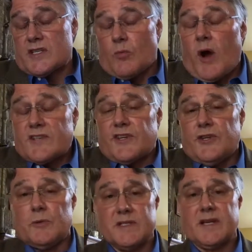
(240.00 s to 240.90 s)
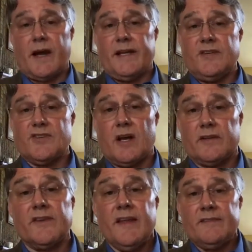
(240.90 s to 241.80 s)
watching you in tiny
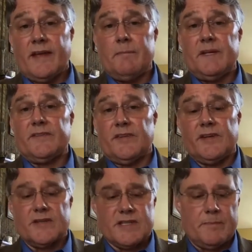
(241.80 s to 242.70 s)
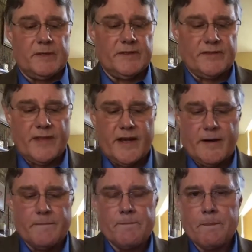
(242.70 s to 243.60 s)
chunks, 10 minutes here, 10 minutes
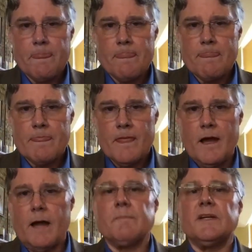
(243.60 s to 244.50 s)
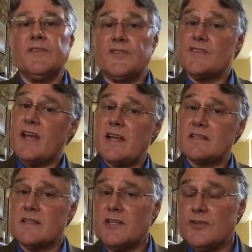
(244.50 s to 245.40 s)
there. Now, I'm going to
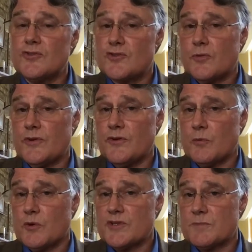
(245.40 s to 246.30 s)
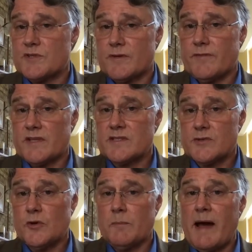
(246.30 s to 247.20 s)
suggest that you shorten your worship service
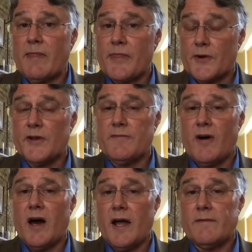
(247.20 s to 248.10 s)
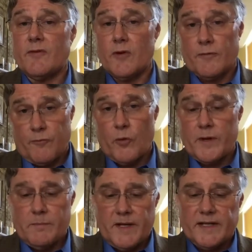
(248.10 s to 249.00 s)
to about 35 or 40
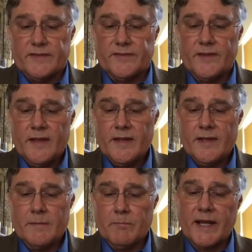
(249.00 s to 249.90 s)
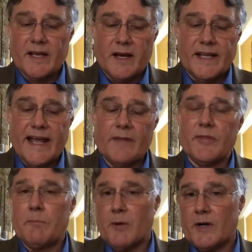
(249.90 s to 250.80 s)
minutes by cutting out
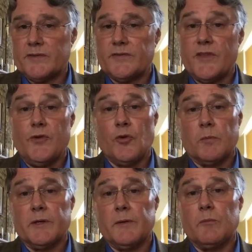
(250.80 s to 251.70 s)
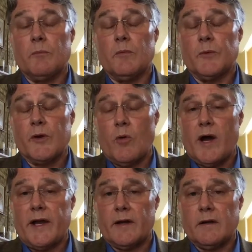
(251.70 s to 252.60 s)
the parts that normally
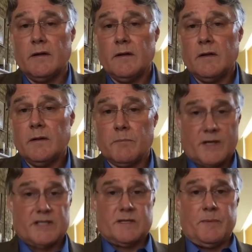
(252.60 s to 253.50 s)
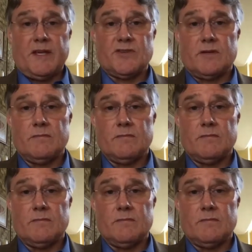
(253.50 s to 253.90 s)
require participation.